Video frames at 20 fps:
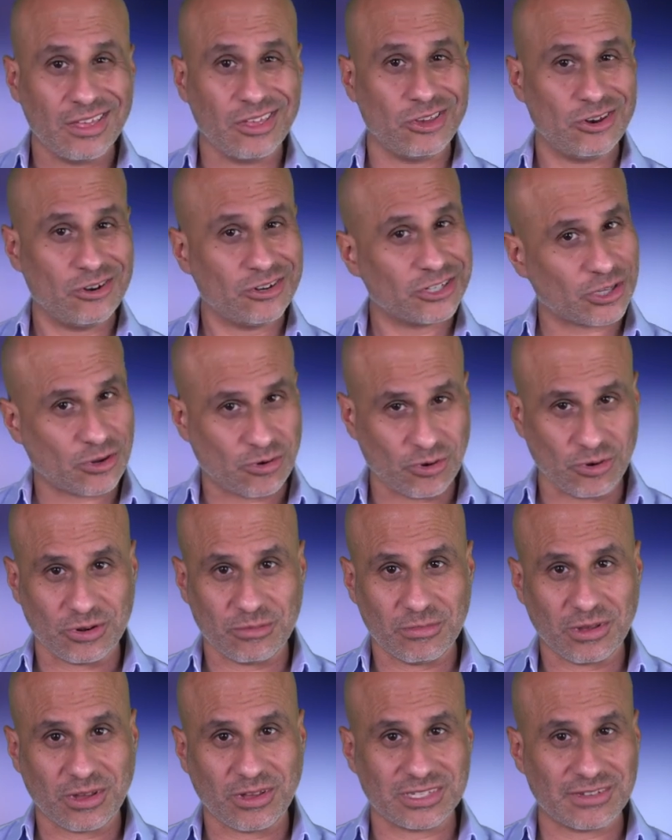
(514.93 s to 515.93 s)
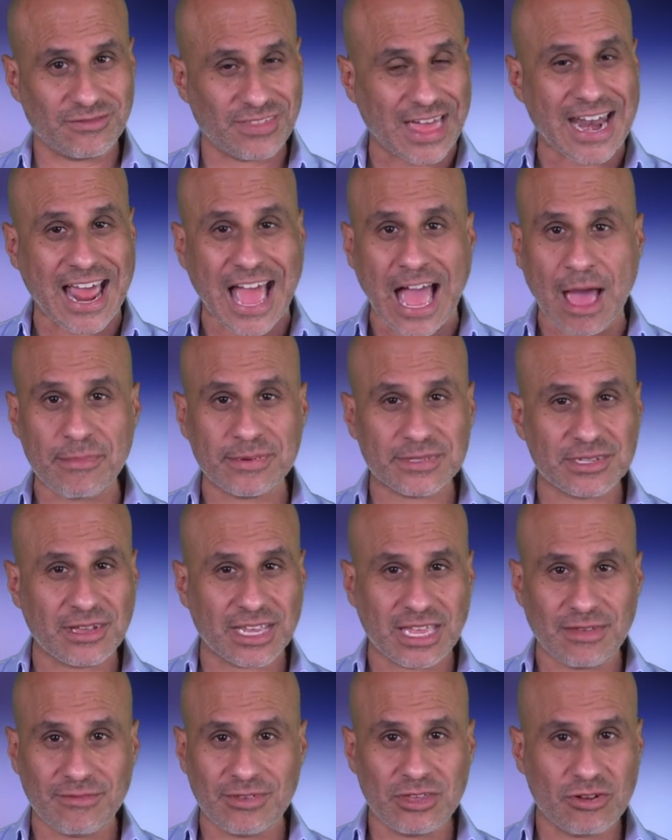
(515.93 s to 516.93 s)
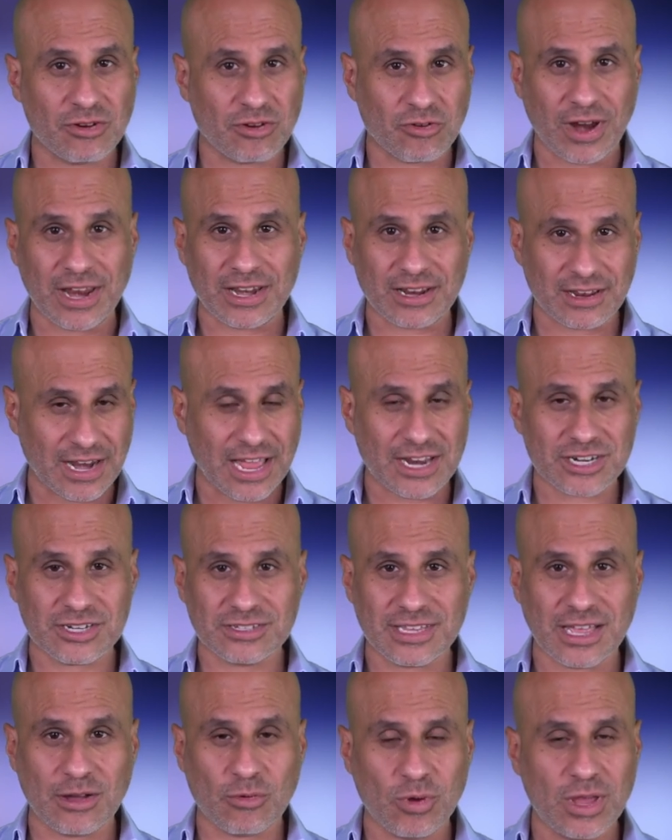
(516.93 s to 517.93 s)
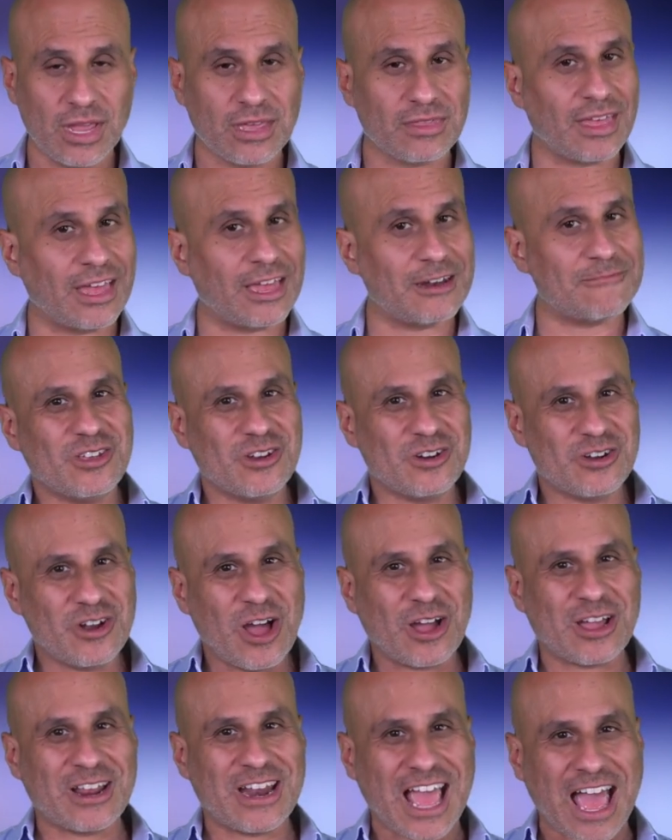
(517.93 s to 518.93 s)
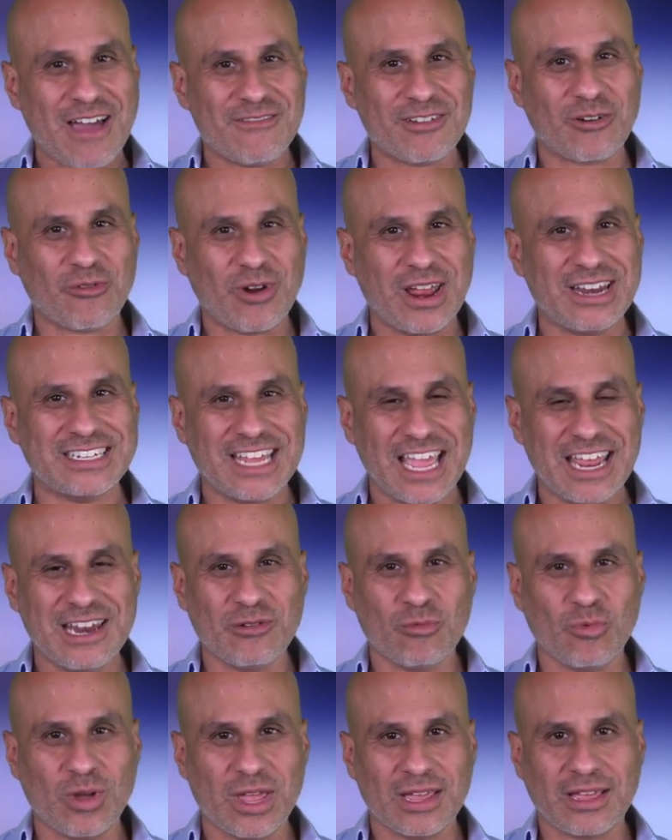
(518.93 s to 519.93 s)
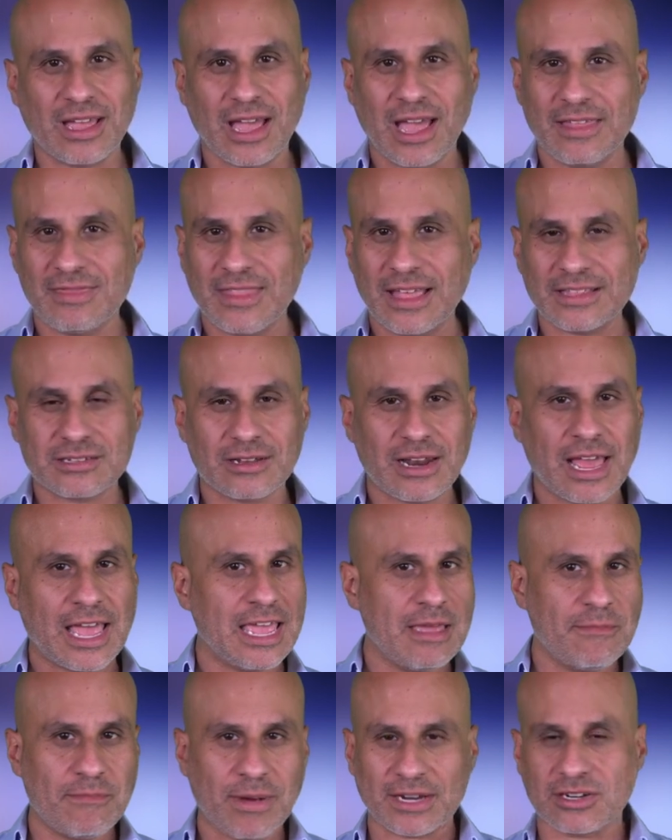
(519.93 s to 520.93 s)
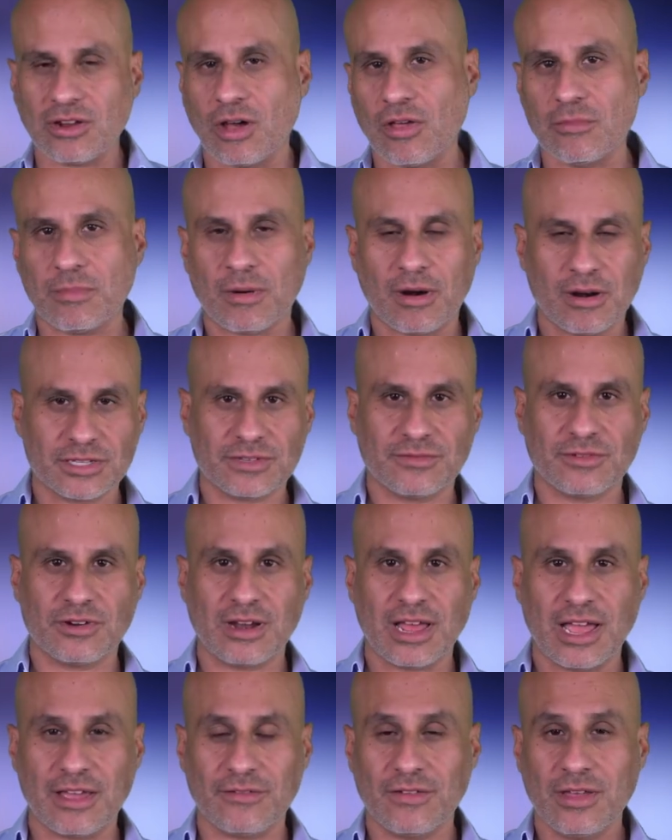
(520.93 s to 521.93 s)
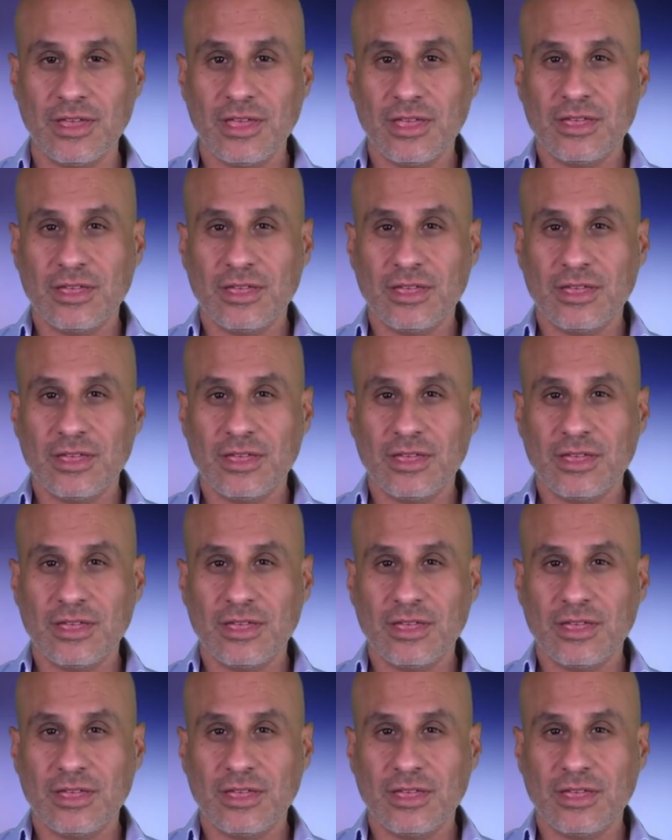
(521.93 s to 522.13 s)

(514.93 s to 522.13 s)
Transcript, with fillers: you're screwed because if that app is not giving you great connections that week, then you're not going to have a great dating week and that's going to impact other parts of your life.